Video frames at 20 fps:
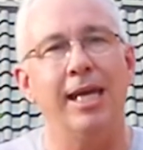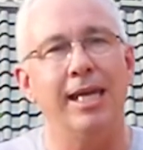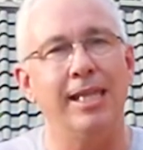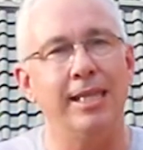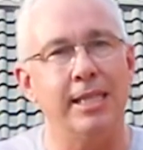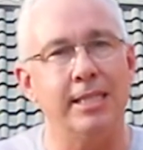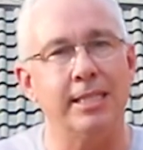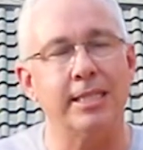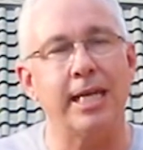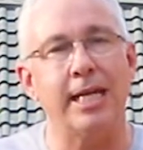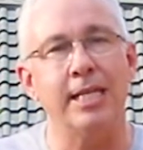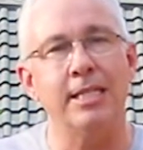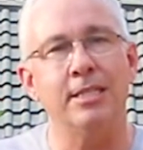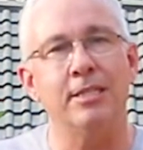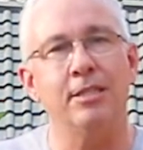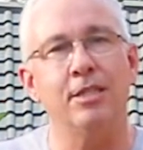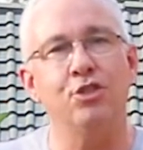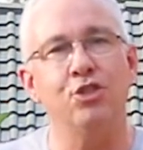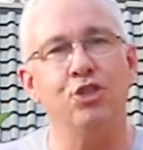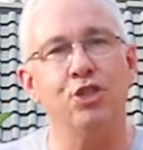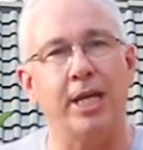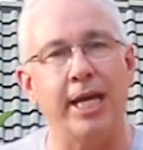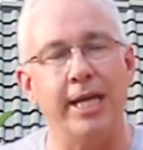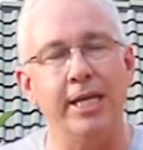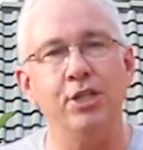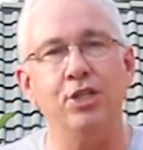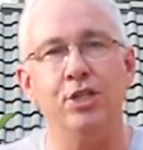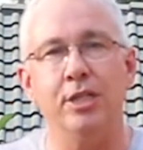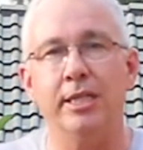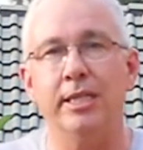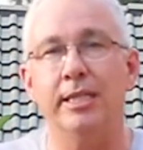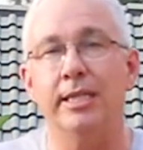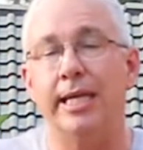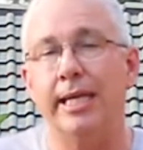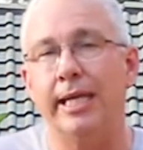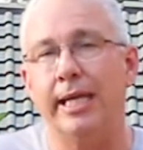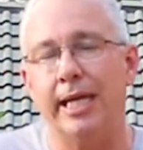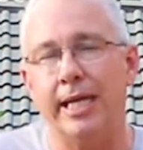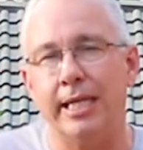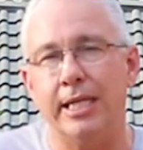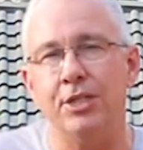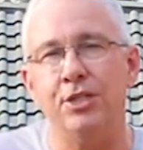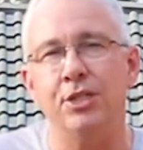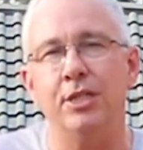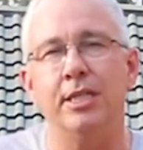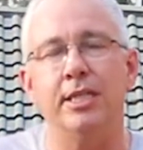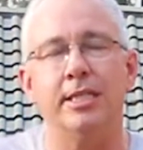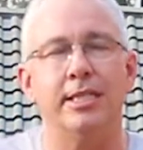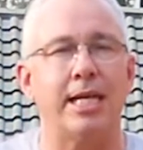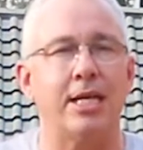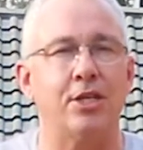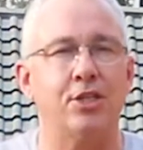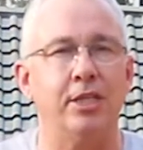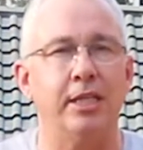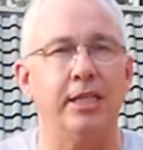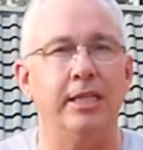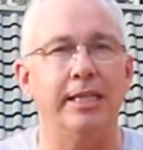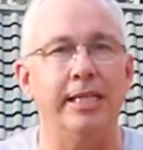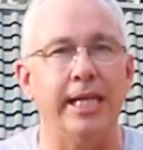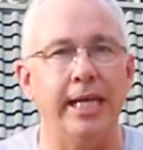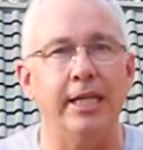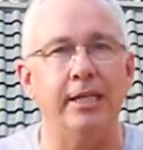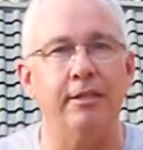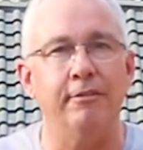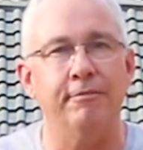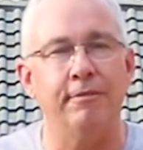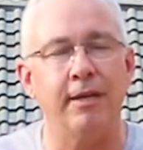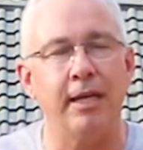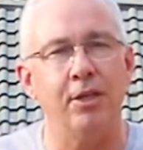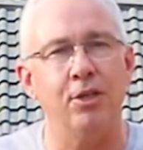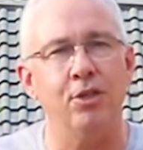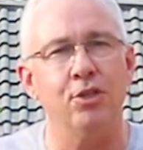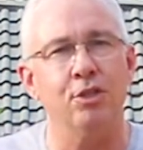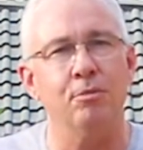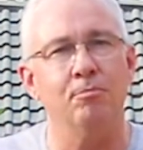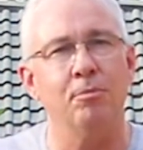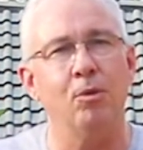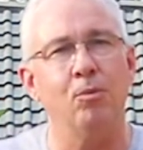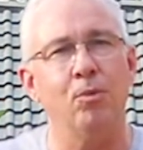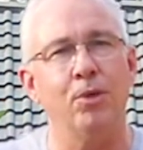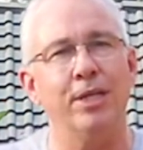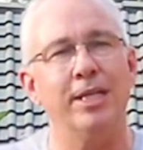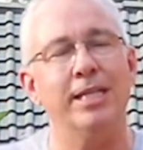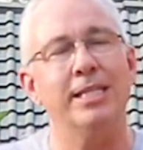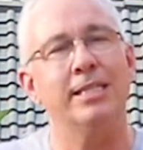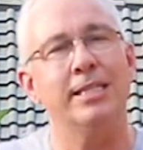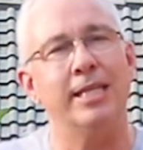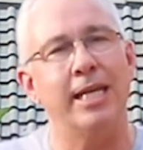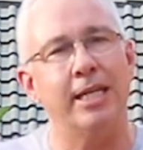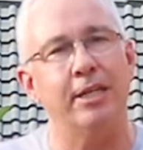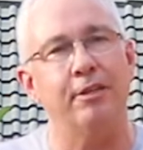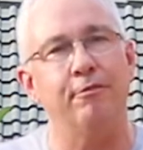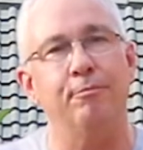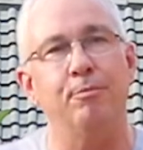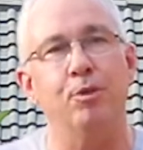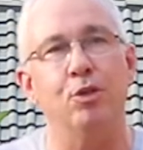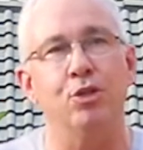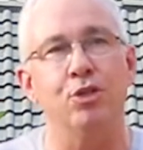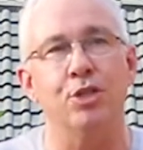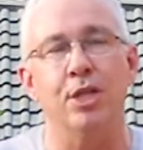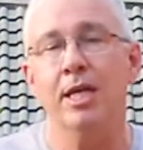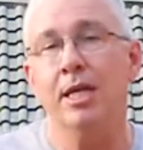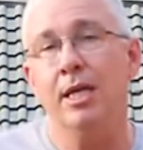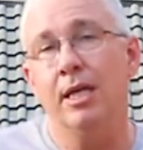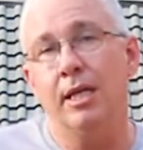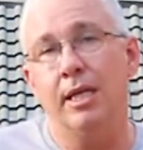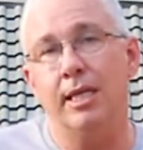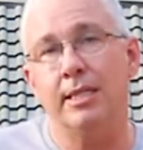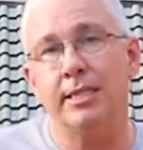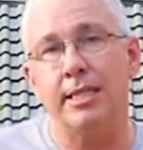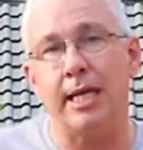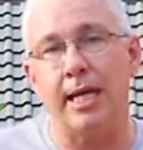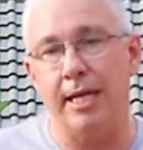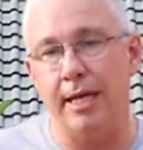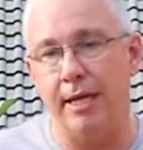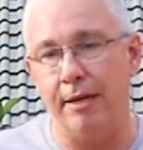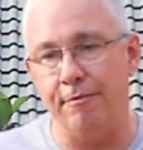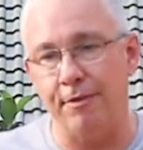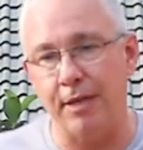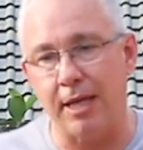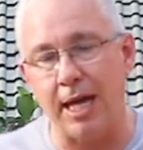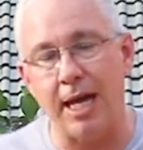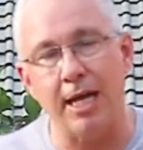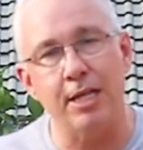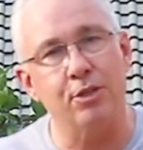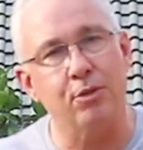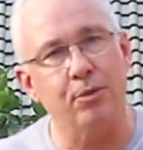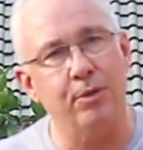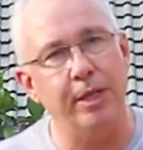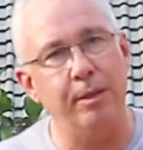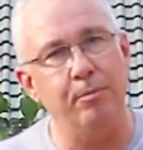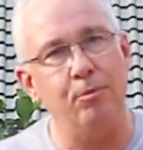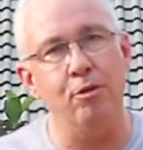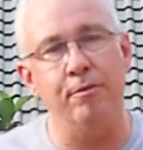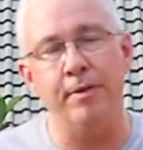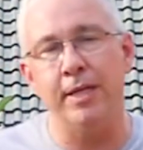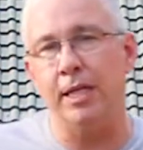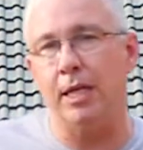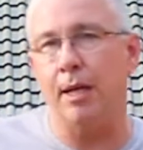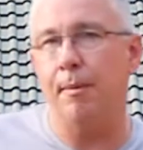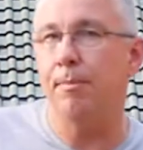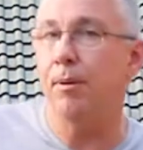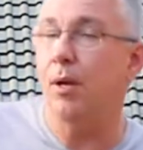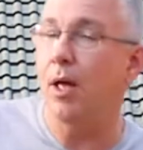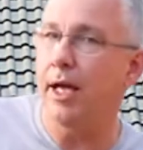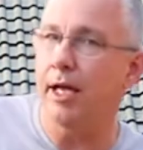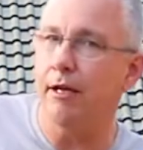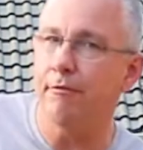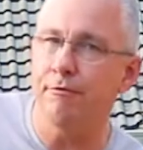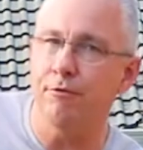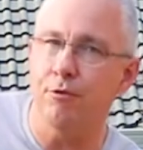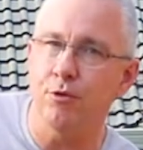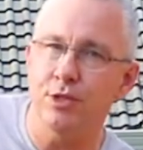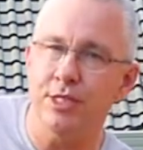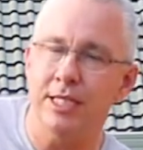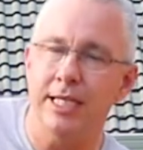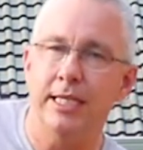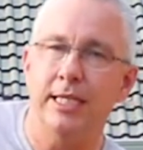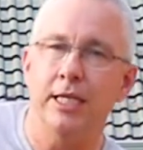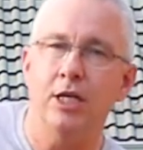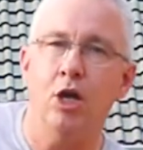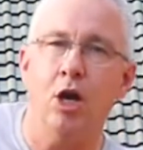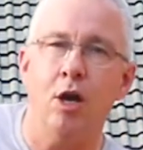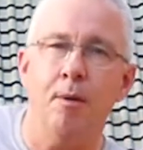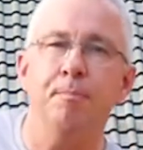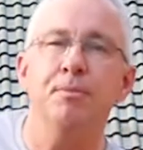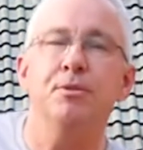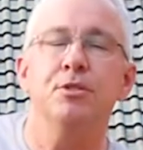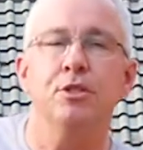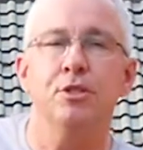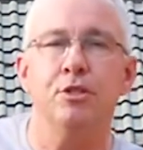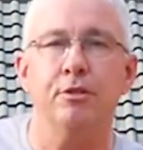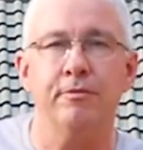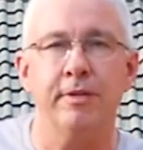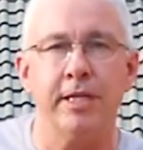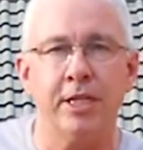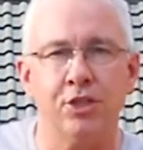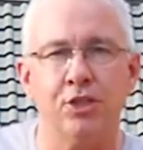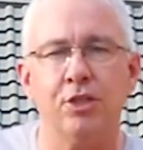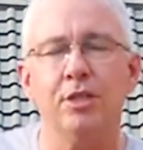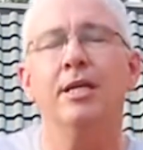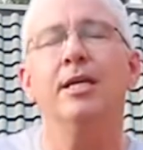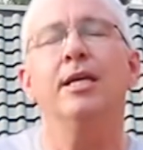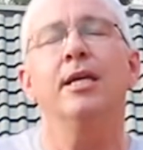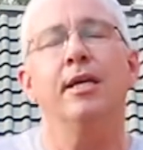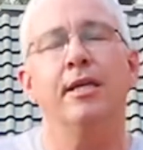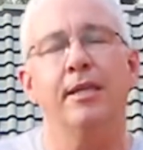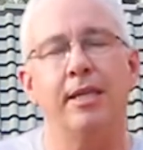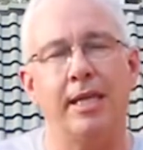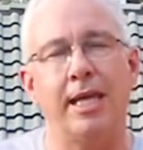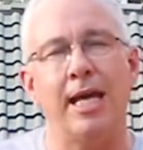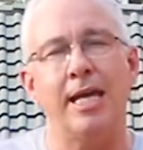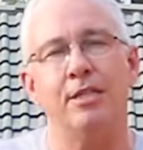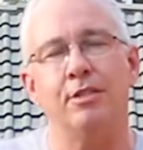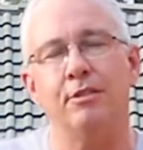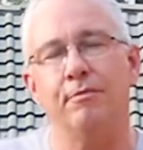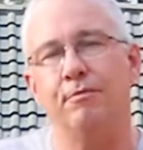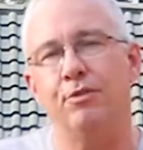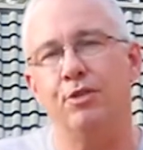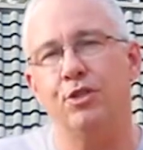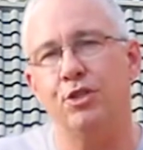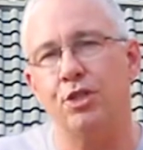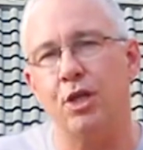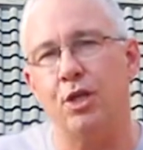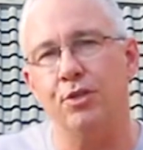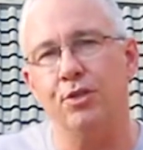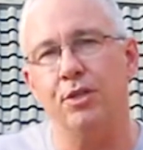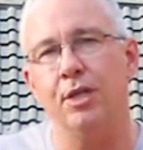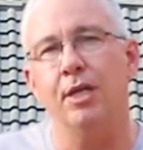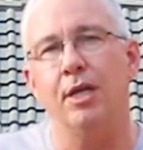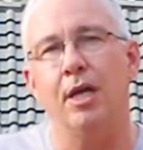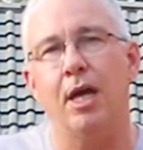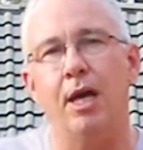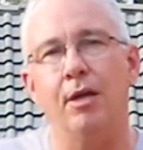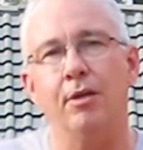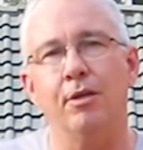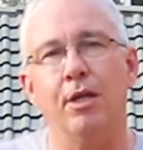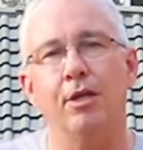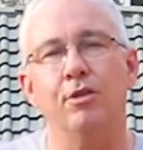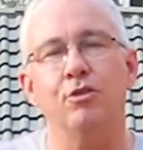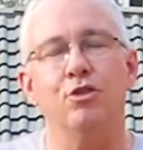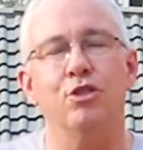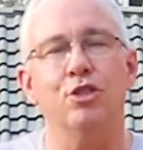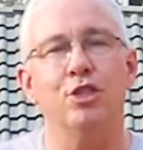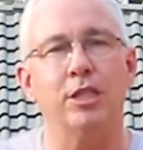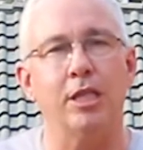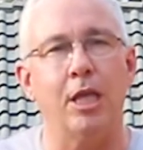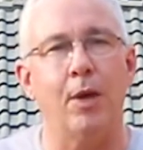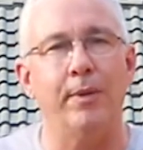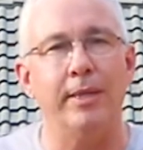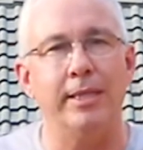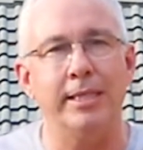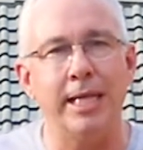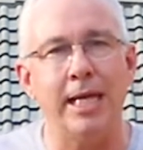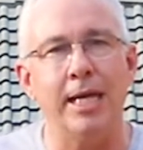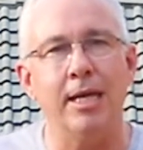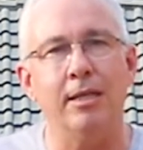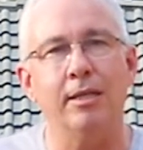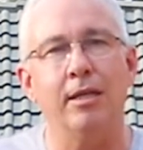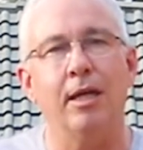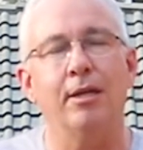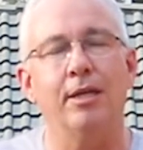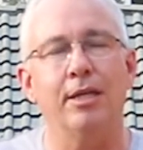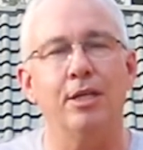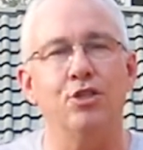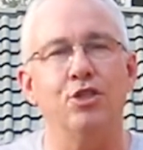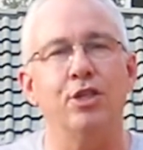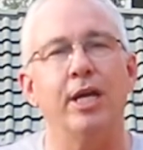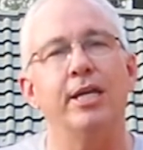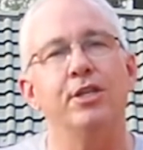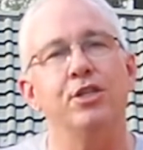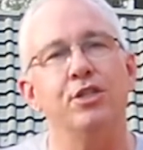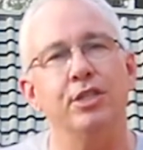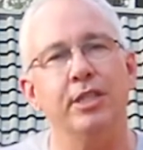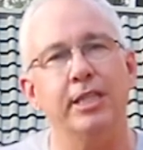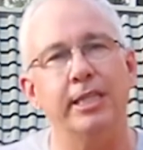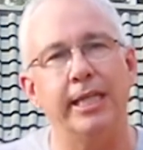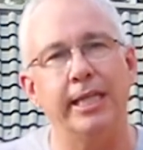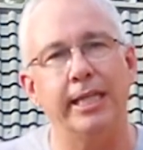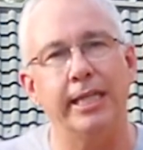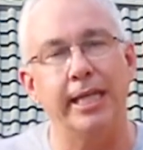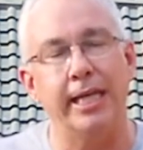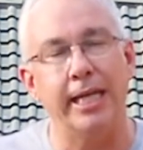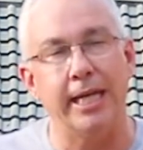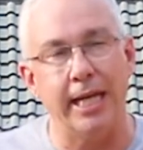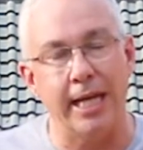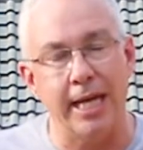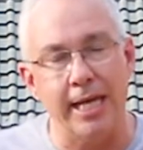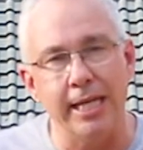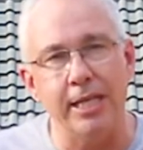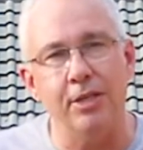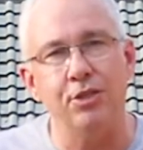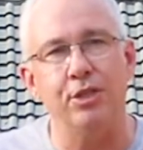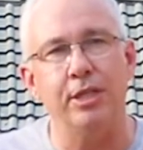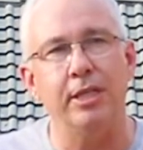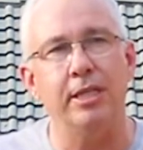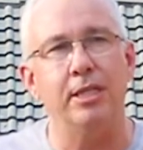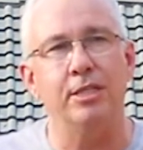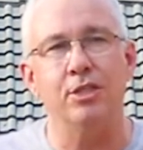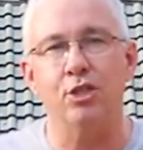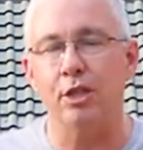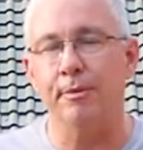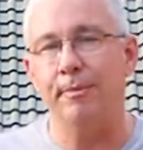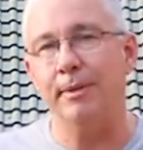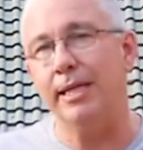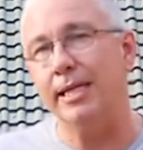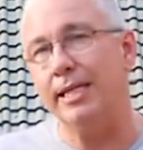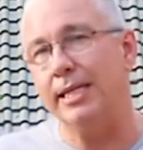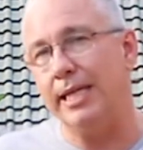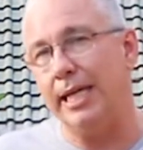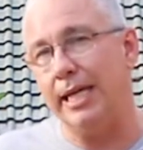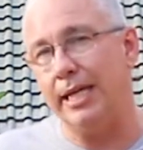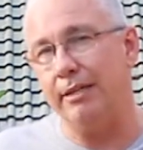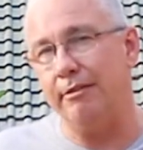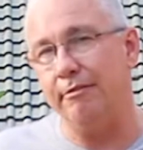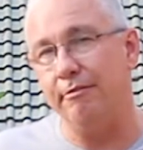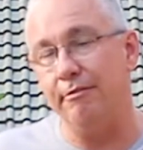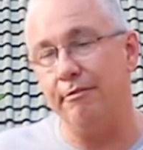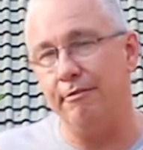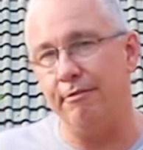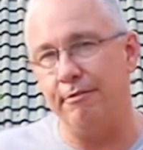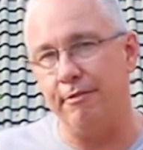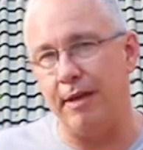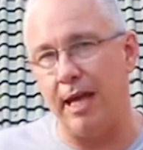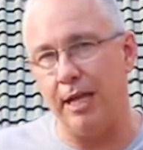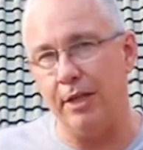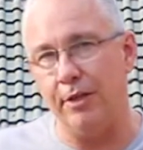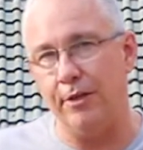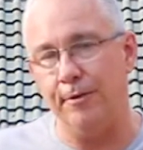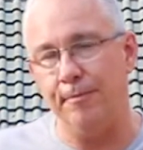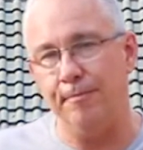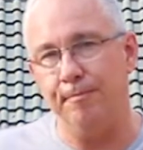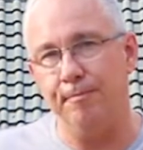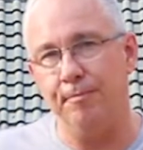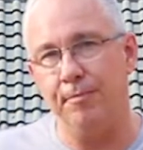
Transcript: In this case, the change in kinetic energy is actually a negative value, so my work is negative because let's say if the car's already moving and I'm applying a force in the opposite direction, and then as a result, I'm going to slow it down, I'm going to change its kinetic energy and it's going to be a negative value.